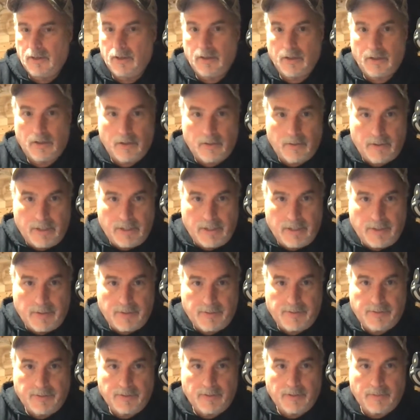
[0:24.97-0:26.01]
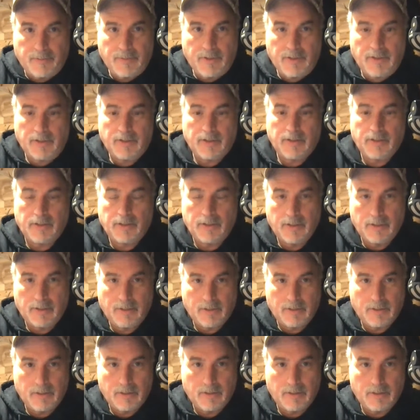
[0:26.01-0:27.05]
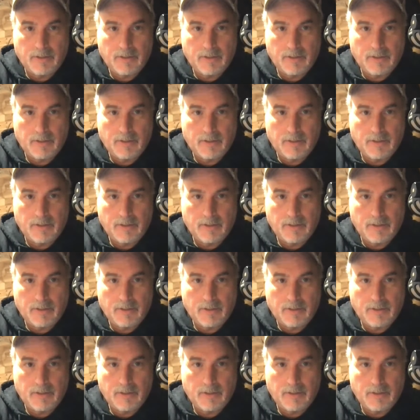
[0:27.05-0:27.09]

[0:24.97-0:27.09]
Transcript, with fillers: All right. So let me sure.